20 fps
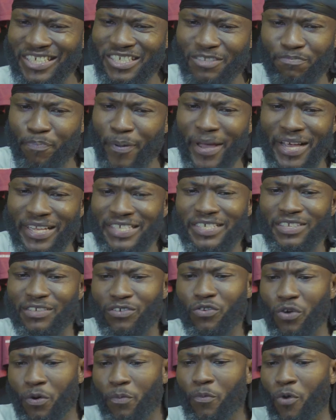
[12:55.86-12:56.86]
but
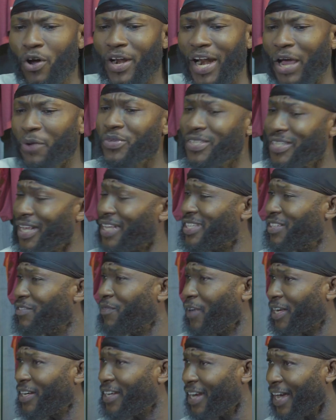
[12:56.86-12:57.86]
come on, are we starting
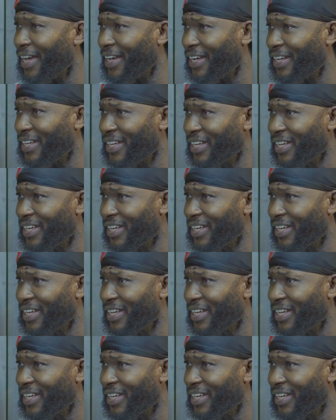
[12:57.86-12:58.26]
Van Dijk?